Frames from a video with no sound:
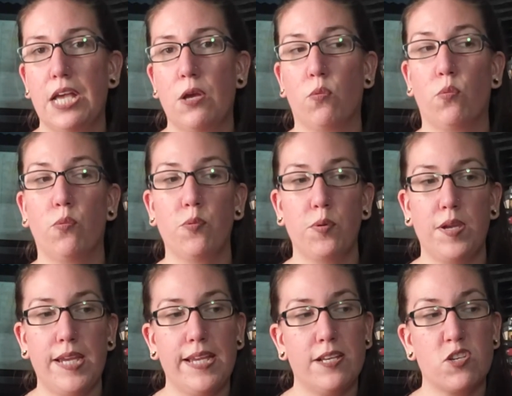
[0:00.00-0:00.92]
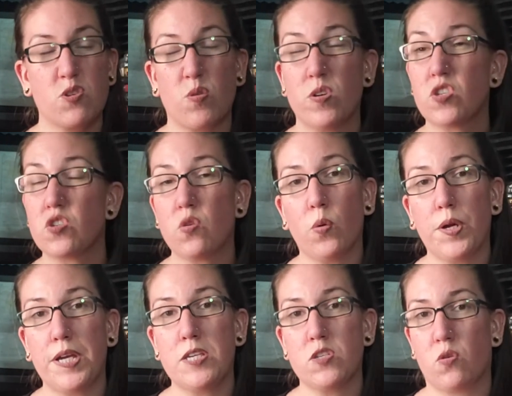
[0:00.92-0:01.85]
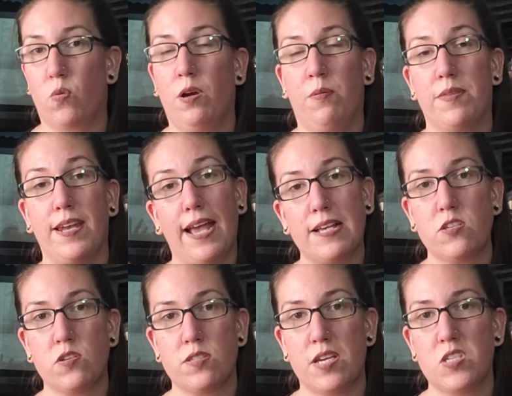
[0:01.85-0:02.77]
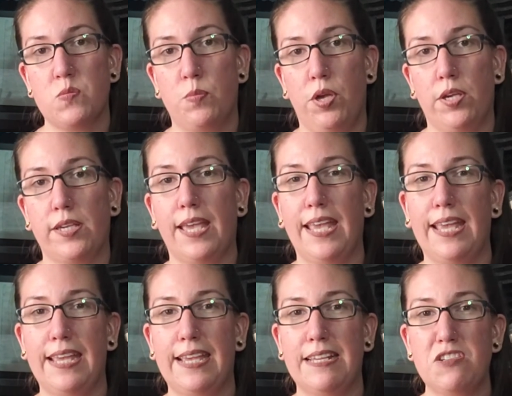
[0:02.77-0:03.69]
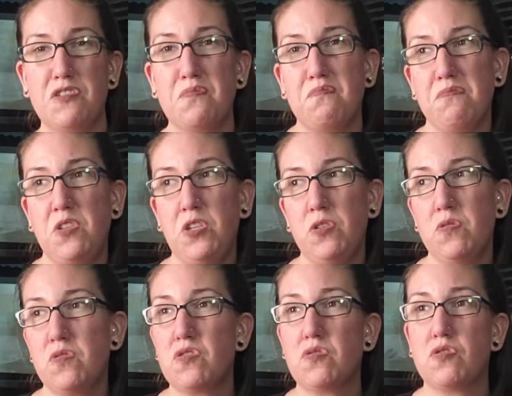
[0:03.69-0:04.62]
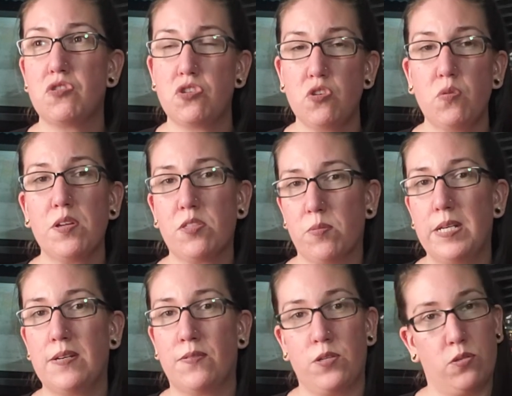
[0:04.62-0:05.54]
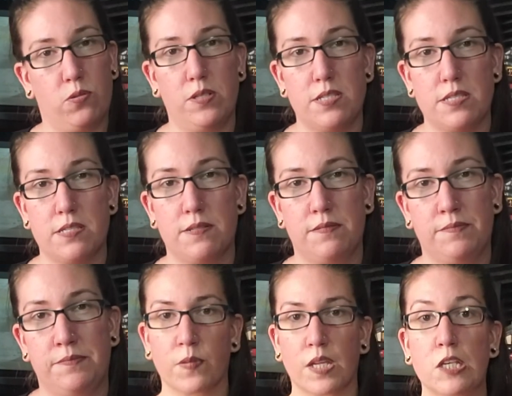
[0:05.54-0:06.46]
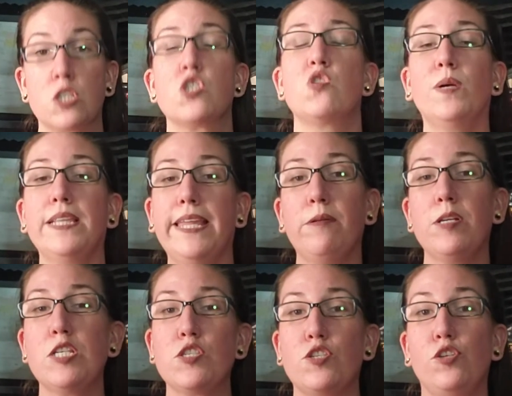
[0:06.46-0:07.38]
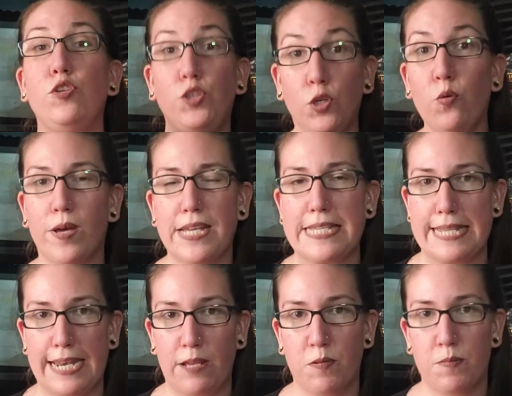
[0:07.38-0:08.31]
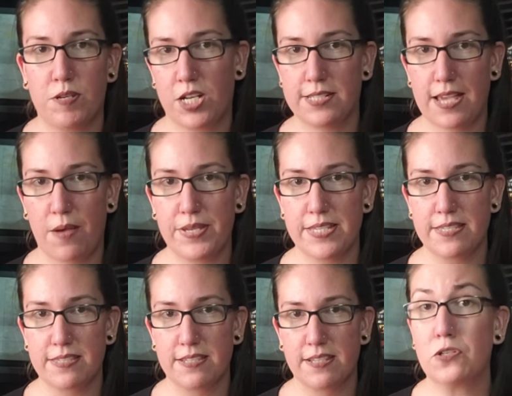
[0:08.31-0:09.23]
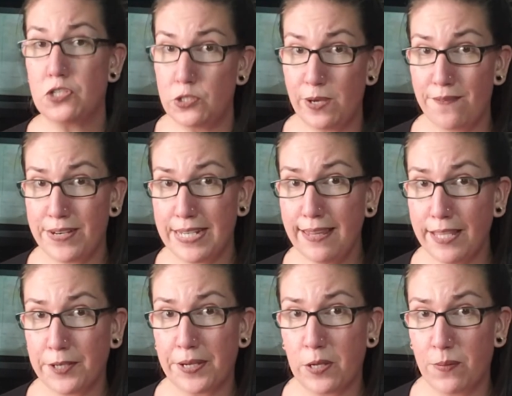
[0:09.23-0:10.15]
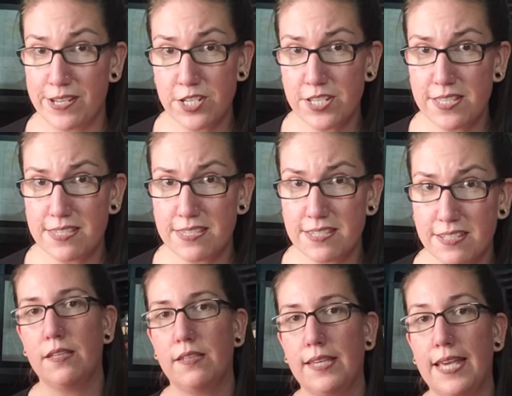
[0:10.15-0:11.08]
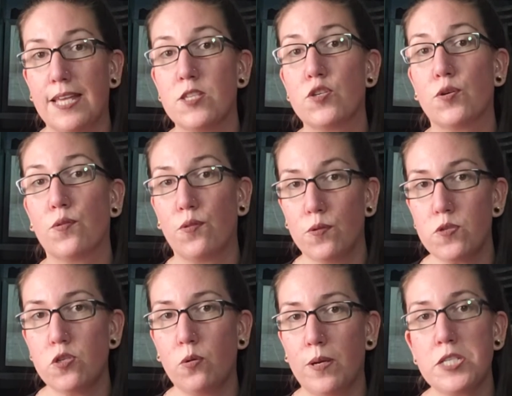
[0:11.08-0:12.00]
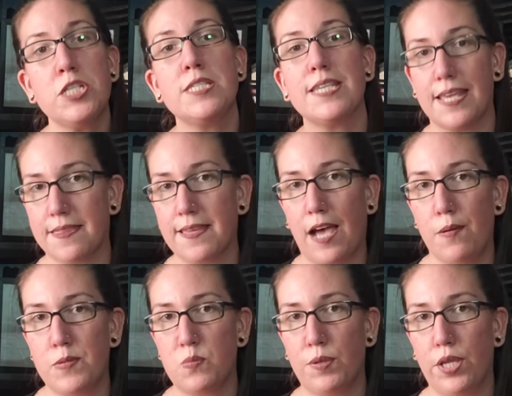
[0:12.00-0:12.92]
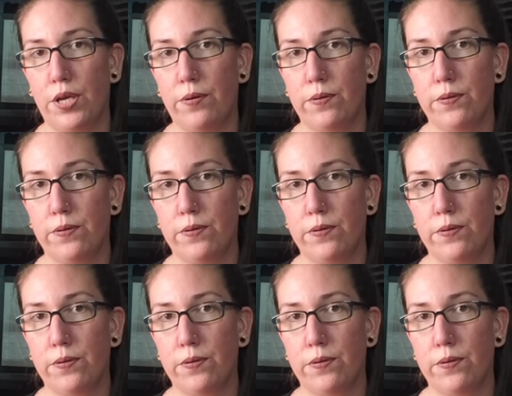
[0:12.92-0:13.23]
read short stories, or work with an exercise book, and use 2 or 3 different tools. So what languages do you want to study with Michel Thomas? Do you have any lingering questions? Answer those 2 questions in the comments below.